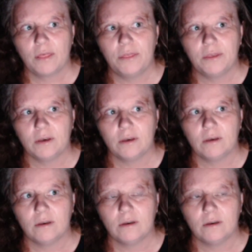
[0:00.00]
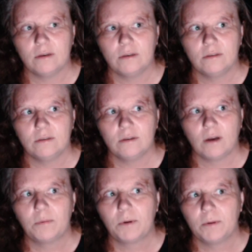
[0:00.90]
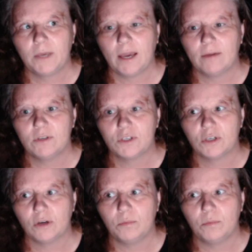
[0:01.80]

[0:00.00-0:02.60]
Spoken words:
the show